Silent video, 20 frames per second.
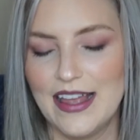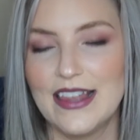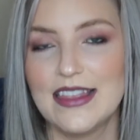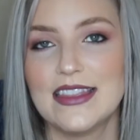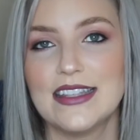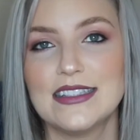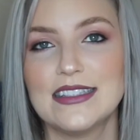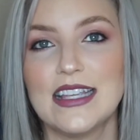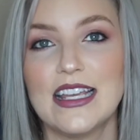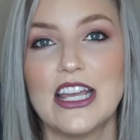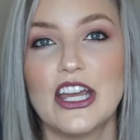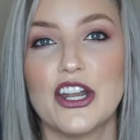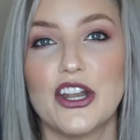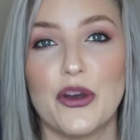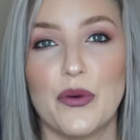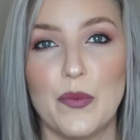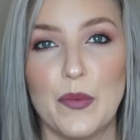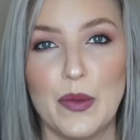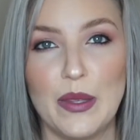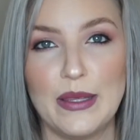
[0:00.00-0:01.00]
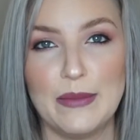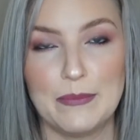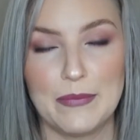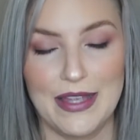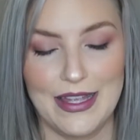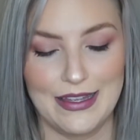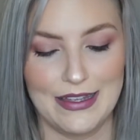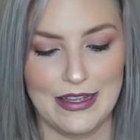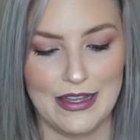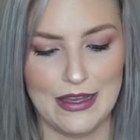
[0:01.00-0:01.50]
That's like an
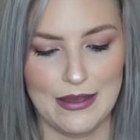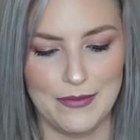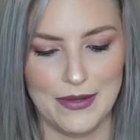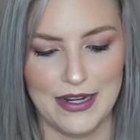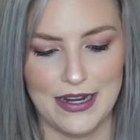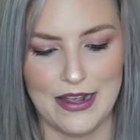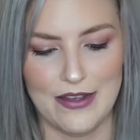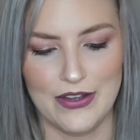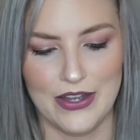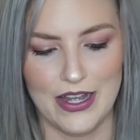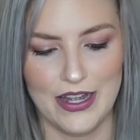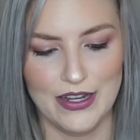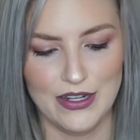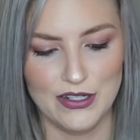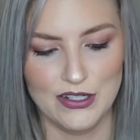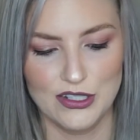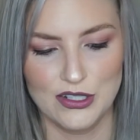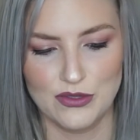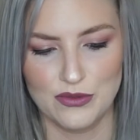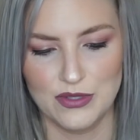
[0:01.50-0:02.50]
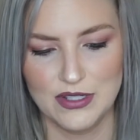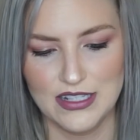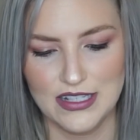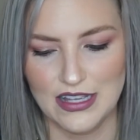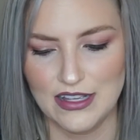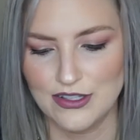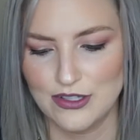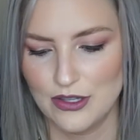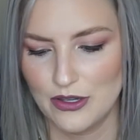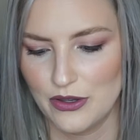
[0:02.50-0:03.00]
ointment coming out. I had to squeeze
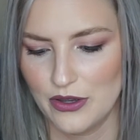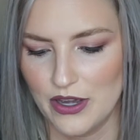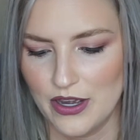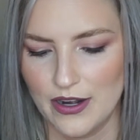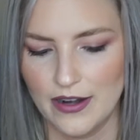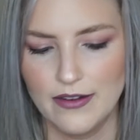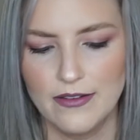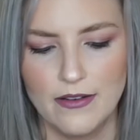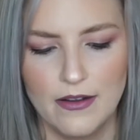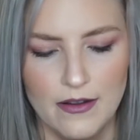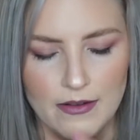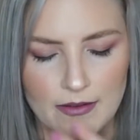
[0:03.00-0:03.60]
that so hard.